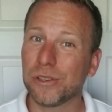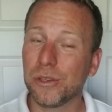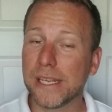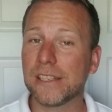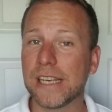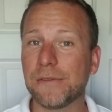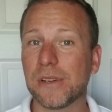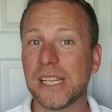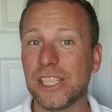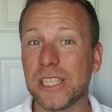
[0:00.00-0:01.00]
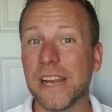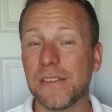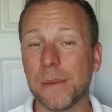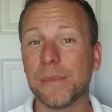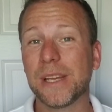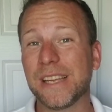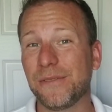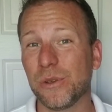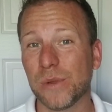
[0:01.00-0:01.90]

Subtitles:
You can definitely shave them if you